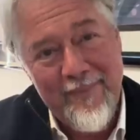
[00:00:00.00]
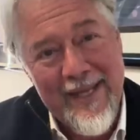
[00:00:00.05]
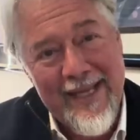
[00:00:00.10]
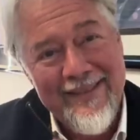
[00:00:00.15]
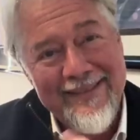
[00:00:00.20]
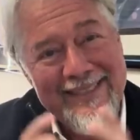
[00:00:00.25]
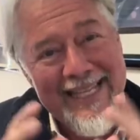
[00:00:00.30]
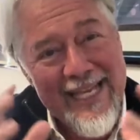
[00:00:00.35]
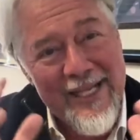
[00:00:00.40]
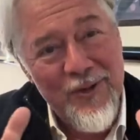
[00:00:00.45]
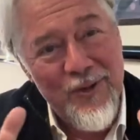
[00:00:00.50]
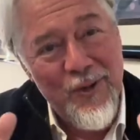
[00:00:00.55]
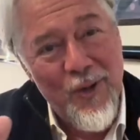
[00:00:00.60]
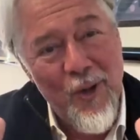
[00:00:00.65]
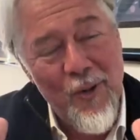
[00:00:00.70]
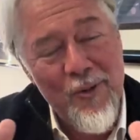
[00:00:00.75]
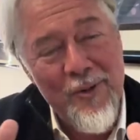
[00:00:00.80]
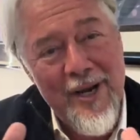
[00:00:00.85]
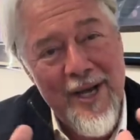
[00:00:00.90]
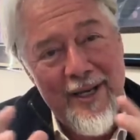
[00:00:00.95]

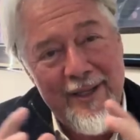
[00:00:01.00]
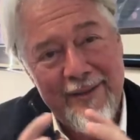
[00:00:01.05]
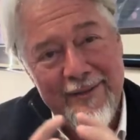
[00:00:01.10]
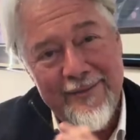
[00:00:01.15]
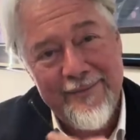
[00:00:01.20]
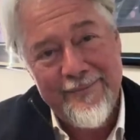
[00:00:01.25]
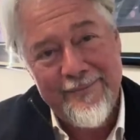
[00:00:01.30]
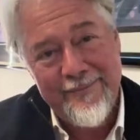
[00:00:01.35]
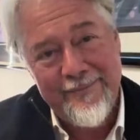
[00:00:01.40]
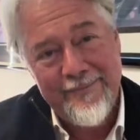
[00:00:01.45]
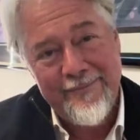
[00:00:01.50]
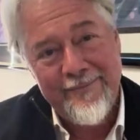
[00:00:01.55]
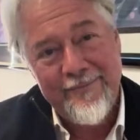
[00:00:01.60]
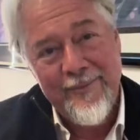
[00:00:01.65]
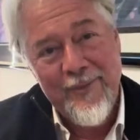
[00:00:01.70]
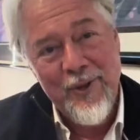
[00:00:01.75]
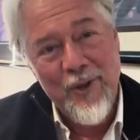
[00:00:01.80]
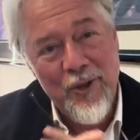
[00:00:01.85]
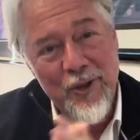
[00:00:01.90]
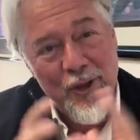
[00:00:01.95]
Daytona,
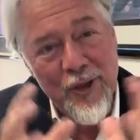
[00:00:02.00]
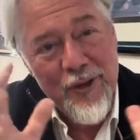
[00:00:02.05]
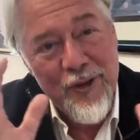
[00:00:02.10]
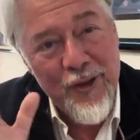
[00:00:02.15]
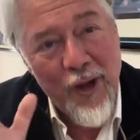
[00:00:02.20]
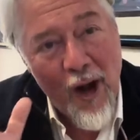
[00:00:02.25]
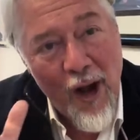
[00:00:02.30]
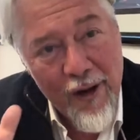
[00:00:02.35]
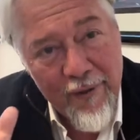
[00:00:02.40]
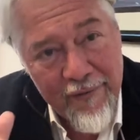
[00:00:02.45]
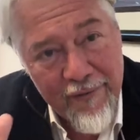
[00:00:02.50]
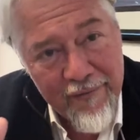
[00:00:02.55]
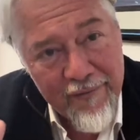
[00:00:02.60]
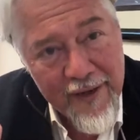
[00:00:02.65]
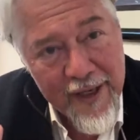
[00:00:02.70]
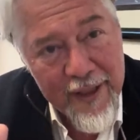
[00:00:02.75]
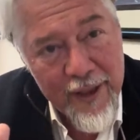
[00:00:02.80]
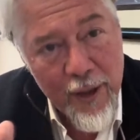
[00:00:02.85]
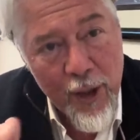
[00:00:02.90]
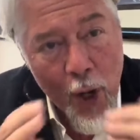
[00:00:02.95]
you know, the Darth
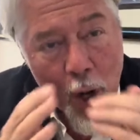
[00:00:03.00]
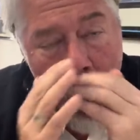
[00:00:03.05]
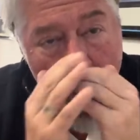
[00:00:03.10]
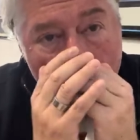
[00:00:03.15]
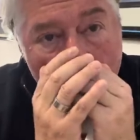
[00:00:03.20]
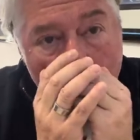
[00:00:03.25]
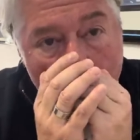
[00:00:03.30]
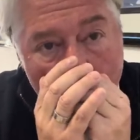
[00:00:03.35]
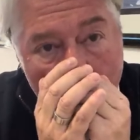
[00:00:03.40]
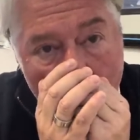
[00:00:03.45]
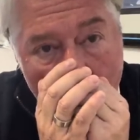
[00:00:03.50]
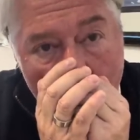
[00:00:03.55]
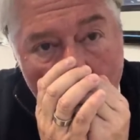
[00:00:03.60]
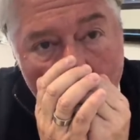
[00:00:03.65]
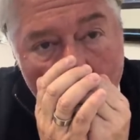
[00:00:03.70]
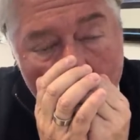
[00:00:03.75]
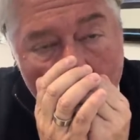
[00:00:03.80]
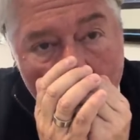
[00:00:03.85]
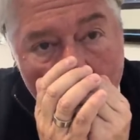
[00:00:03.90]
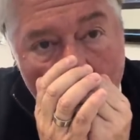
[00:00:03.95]
Vader.
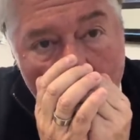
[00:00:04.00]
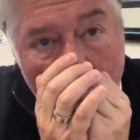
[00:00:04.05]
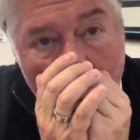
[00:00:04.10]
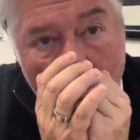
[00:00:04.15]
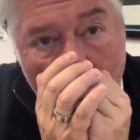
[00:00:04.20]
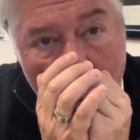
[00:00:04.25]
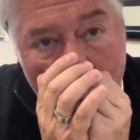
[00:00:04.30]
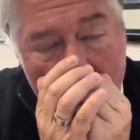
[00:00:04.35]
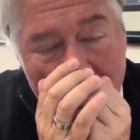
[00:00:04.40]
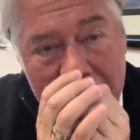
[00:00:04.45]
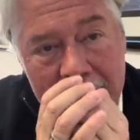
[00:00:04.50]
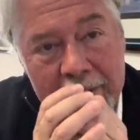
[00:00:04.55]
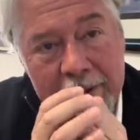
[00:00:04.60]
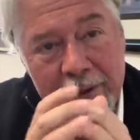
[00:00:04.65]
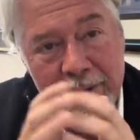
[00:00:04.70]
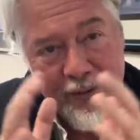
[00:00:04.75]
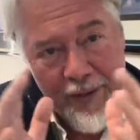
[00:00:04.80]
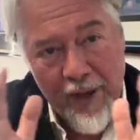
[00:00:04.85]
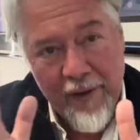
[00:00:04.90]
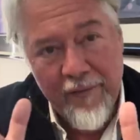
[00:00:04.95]

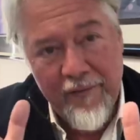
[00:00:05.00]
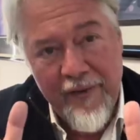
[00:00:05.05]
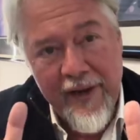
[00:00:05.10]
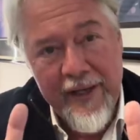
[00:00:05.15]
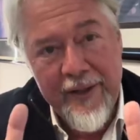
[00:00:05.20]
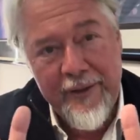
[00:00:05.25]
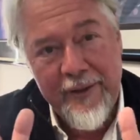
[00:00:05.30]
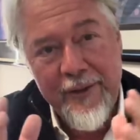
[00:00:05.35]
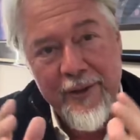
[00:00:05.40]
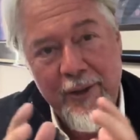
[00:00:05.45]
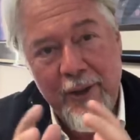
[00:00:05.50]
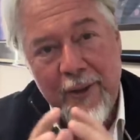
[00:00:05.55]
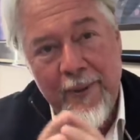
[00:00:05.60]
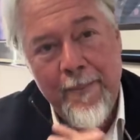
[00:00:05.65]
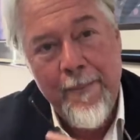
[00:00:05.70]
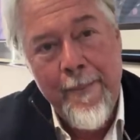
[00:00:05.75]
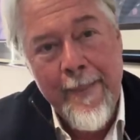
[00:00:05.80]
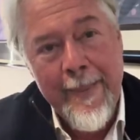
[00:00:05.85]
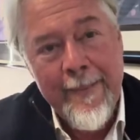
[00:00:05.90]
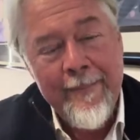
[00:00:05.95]
Darth Vader, you
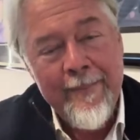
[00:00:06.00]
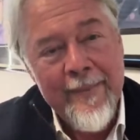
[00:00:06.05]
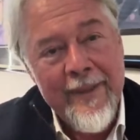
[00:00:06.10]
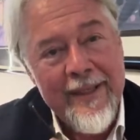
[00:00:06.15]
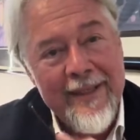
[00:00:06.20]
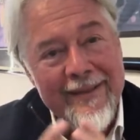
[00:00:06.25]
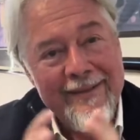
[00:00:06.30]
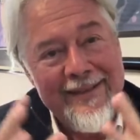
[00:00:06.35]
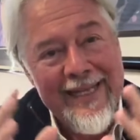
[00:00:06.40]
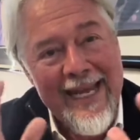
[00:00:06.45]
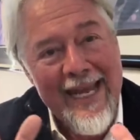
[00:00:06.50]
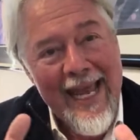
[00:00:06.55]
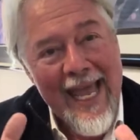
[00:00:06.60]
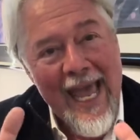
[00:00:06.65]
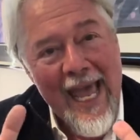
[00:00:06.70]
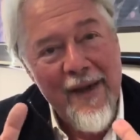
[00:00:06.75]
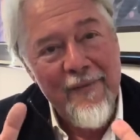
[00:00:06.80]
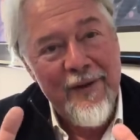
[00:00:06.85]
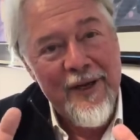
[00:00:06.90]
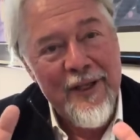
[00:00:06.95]
know? They
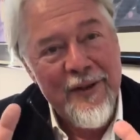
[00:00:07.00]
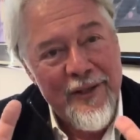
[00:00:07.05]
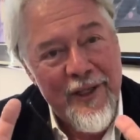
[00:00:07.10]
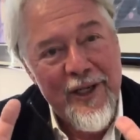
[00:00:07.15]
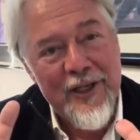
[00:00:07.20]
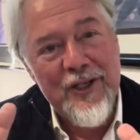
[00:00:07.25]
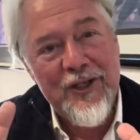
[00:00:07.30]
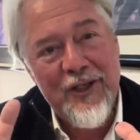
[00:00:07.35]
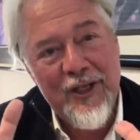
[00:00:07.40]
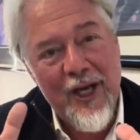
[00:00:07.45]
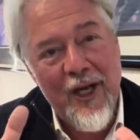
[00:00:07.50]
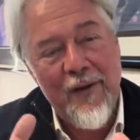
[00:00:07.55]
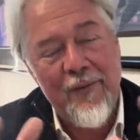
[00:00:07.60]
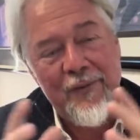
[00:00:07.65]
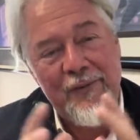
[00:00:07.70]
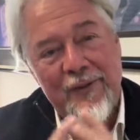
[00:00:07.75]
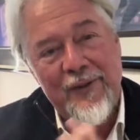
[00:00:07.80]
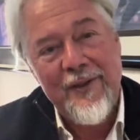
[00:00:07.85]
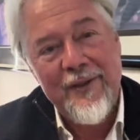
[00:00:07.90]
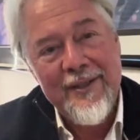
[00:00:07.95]
have it in their
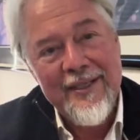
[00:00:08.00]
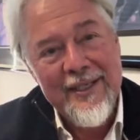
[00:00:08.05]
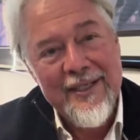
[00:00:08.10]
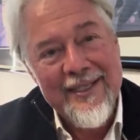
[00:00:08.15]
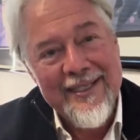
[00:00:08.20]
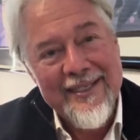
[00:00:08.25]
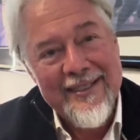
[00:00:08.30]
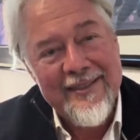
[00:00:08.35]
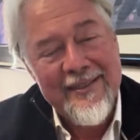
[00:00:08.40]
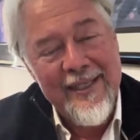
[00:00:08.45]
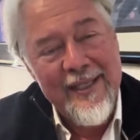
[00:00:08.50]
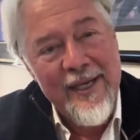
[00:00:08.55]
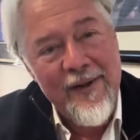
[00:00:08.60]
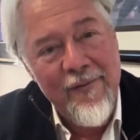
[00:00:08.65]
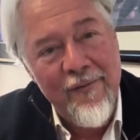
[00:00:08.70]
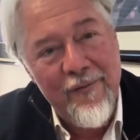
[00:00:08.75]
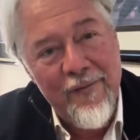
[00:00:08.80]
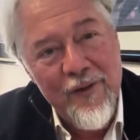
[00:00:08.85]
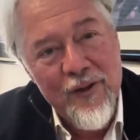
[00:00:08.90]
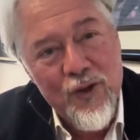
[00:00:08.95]
shelves
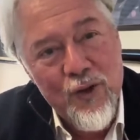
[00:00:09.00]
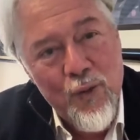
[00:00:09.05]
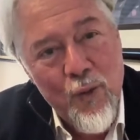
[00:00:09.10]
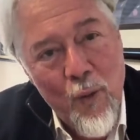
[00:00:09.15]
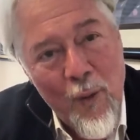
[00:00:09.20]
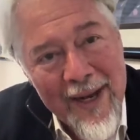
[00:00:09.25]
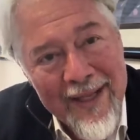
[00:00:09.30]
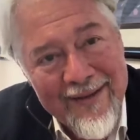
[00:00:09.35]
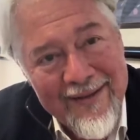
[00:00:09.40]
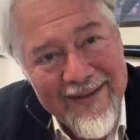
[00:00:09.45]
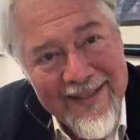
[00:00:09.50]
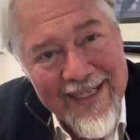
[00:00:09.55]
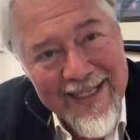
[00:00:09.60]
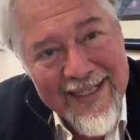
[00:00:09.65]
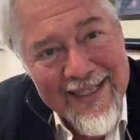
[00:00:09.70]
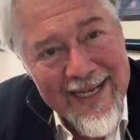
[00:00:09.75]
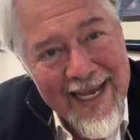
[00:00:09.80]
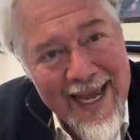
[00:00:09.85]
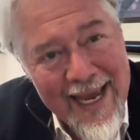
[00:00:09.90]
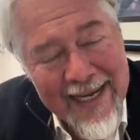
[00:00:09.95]
sitting for
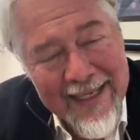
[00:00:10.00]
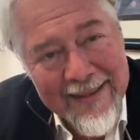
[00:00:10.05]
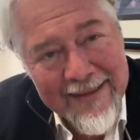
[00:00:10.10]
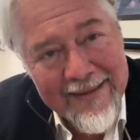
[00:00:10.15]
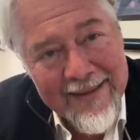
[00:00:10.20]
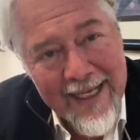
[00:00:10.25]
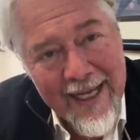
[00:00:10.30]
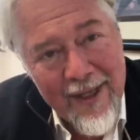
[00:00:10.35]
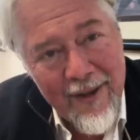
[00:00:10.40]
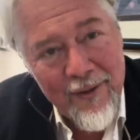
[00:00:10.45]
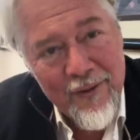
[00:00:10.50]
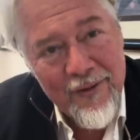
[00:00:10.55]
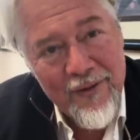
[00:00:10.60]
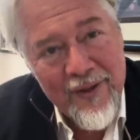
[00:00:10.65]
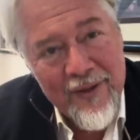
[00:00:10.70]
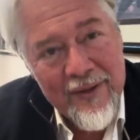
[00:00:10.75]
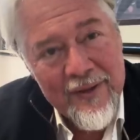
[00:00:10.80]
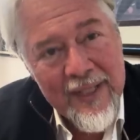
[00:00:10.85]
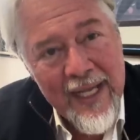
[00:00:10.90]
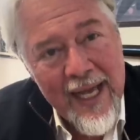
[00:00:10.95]

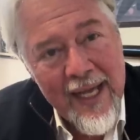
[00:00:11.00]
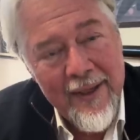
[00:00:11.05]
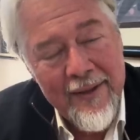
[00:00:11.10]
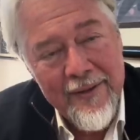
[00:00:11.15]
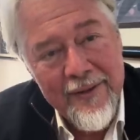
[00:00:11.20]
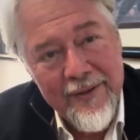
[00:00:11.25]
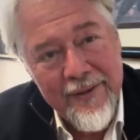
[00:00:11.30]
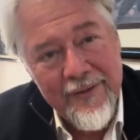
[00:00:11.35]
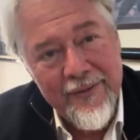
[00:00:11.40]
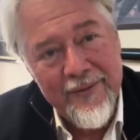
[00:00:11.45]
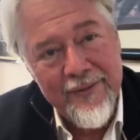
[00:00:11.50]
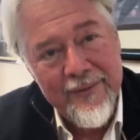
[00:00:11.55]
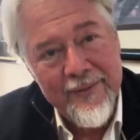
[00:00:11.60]
$29,000.